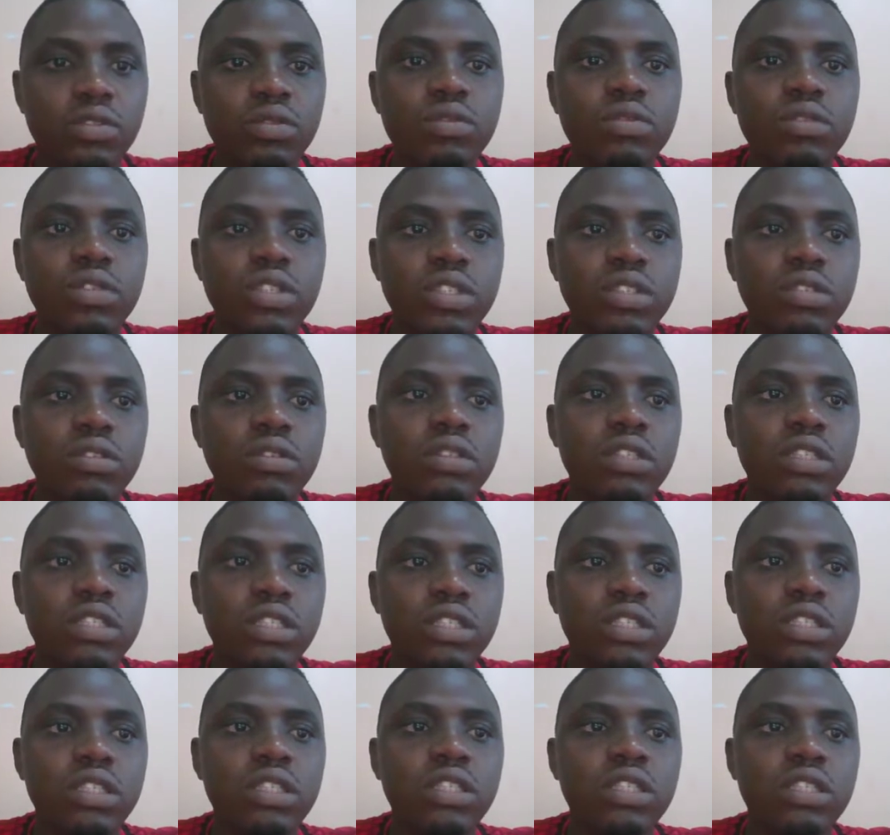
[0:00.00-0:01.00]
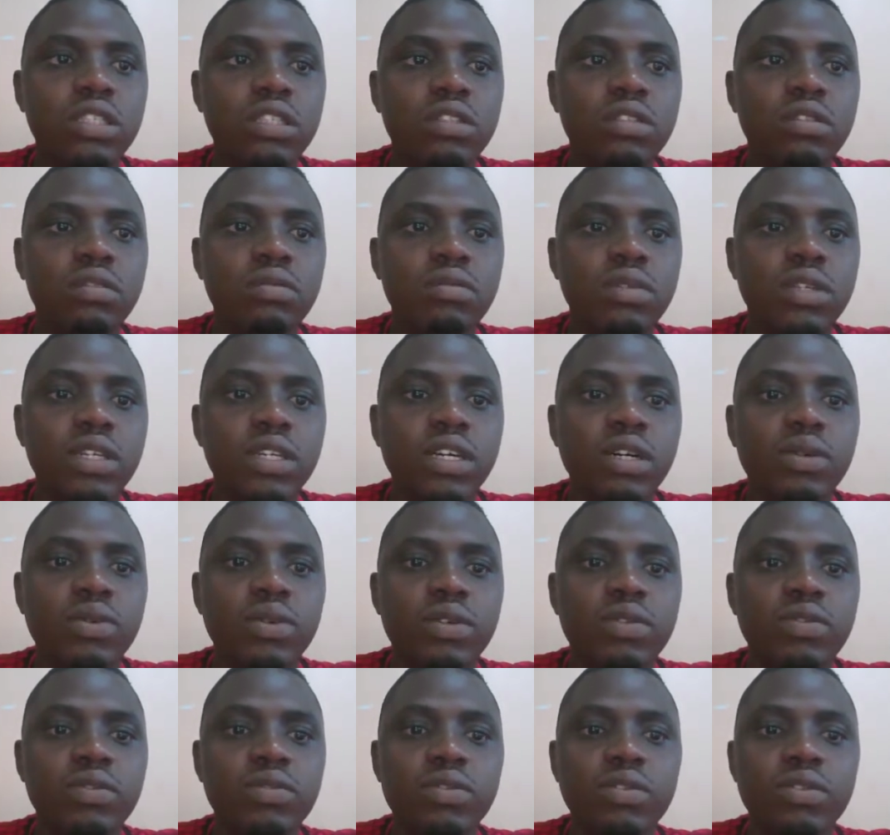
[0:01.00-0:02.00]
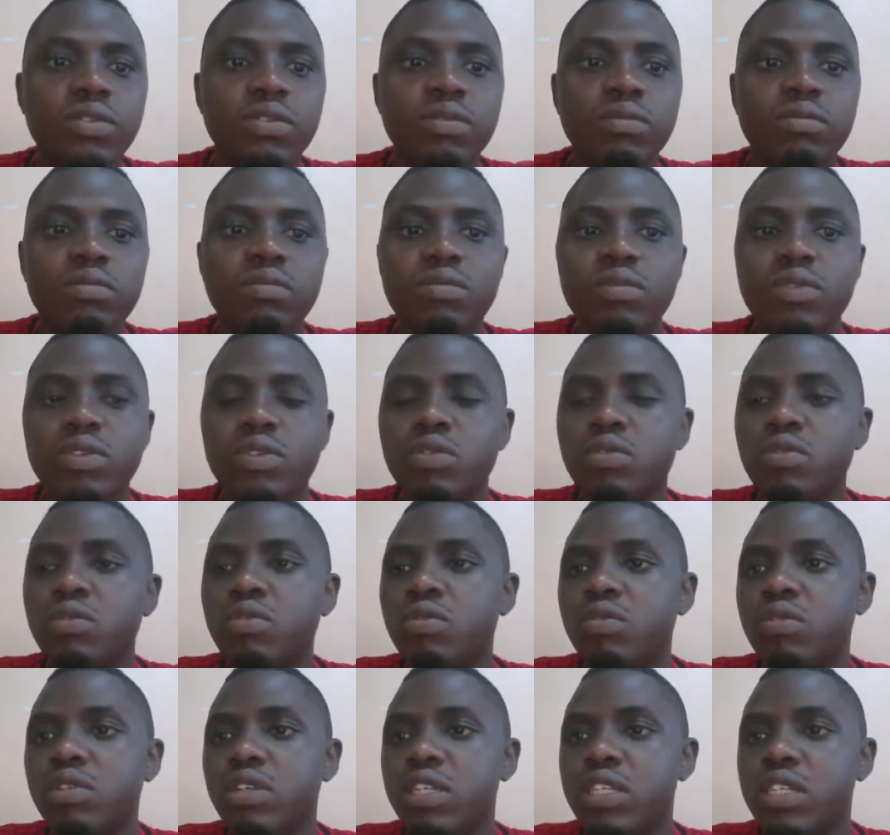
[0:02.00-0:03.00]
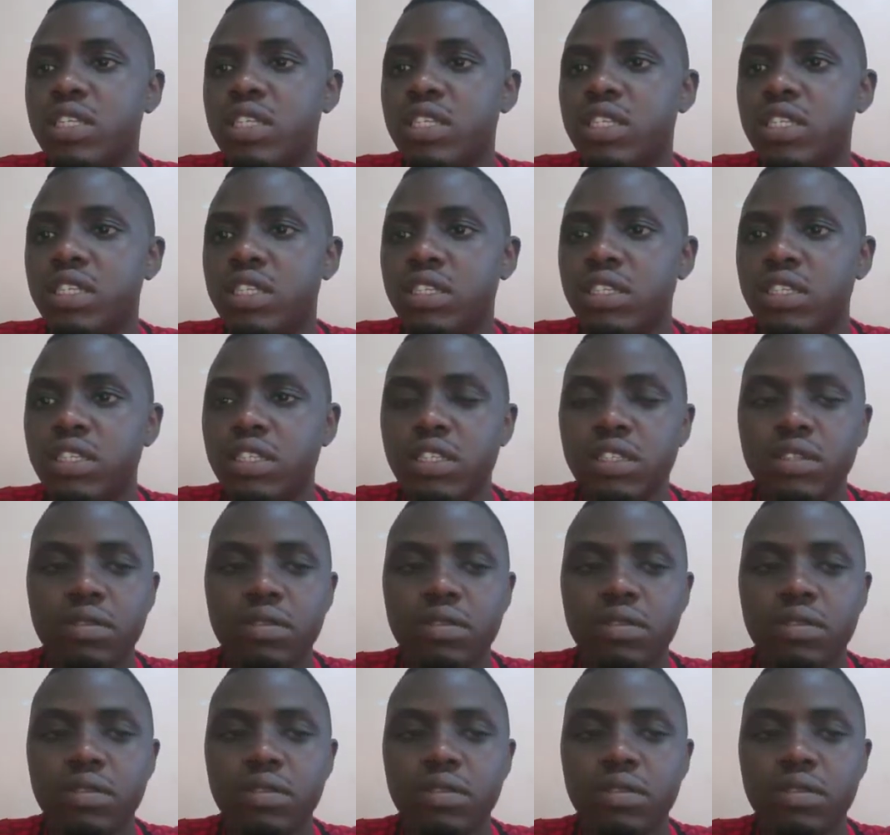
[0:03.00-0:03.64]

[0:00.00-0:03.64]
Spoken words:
which we really need to make our form look decent.